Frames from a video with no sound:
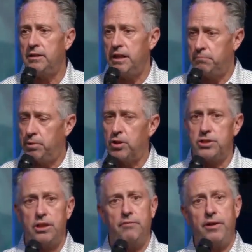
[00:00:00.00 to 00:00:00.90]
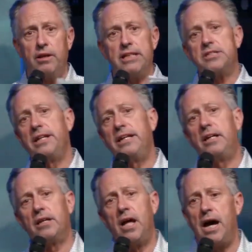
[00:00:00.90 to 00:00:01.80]
in person, if you're listening
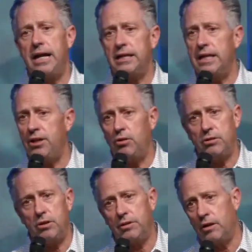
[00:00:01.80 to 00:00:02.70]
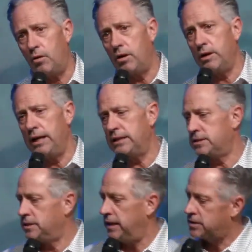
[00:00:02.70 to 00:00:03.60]
online and you don't know the Lord,
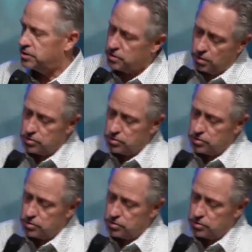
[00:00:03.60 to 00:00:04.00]
it's, it's so